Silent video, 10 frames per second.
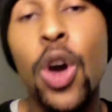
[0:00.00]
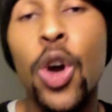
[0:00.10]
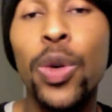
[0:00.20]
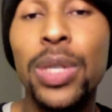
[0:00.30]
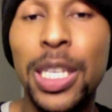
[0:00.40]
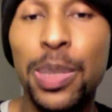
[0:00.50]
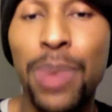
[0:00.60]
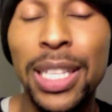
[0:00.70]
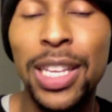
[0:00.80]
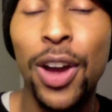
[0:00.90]
who is
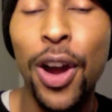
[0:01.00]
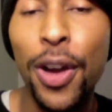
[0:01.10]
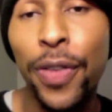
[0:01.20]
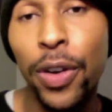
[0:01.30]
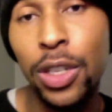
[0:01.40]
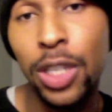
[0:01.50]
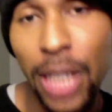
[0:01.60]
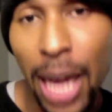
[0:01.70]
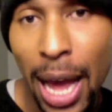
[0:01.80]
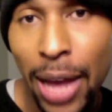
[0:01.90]
expecting her first
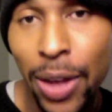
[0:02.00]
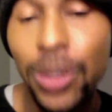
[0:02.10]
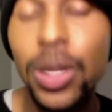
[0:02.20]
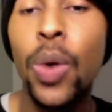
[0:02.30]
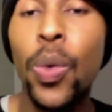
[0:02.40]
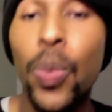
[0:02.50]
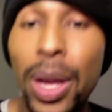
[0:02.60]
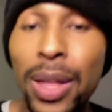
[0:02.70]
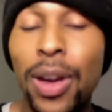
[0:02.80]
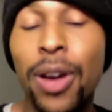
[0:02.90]
child
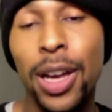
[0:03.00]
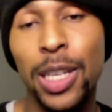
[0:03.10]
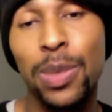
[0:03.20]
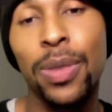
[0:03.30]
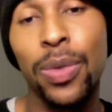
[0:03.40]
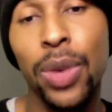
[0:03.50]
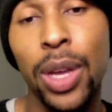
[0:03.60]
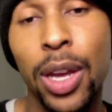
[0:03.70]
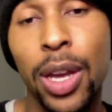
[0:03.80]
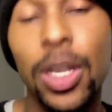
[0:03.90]
with her husband of 3
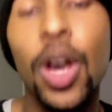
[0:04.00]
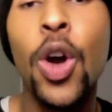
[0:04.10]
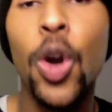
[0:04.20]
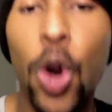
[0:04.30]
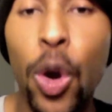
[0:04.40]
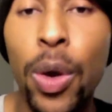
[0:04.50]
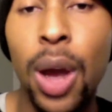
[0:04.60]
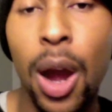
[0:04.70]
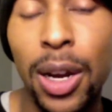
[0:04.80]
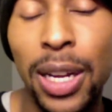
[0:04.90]
years, Corey
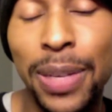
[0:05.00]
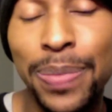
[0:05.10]
Hardick.